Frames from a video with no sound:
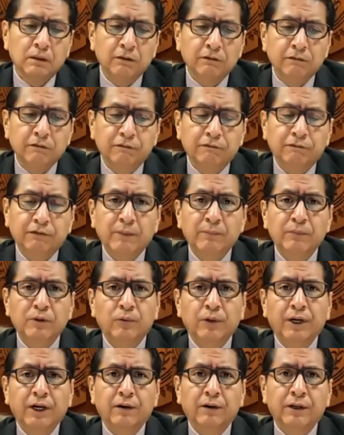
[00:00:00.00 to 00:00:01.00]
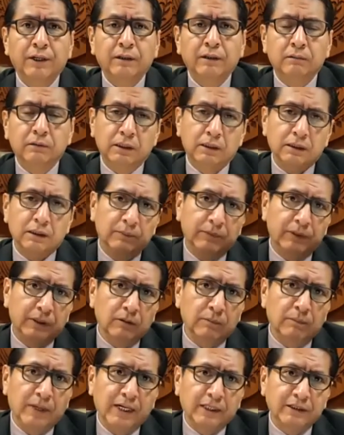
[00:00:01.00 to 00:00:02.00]
February, well, let me
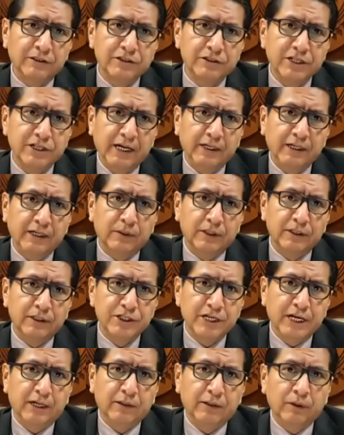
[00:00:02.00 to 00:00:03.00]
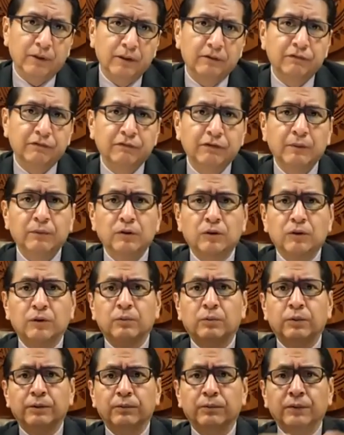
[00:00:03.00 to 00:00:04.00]
go back to January. January and February,
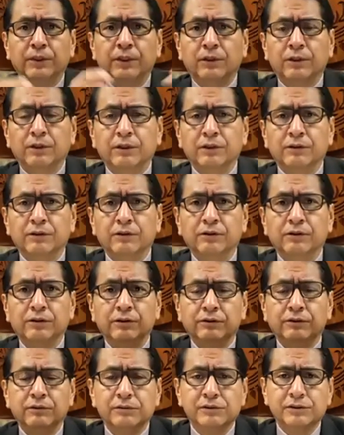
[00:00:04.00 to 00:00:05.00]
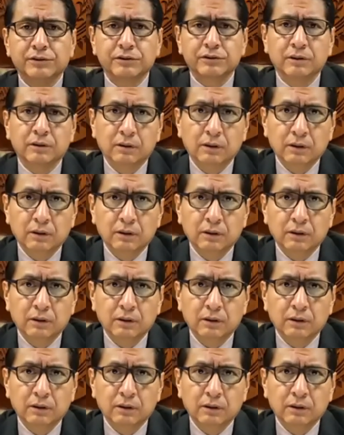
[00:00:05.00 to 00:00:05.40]
when we heard the news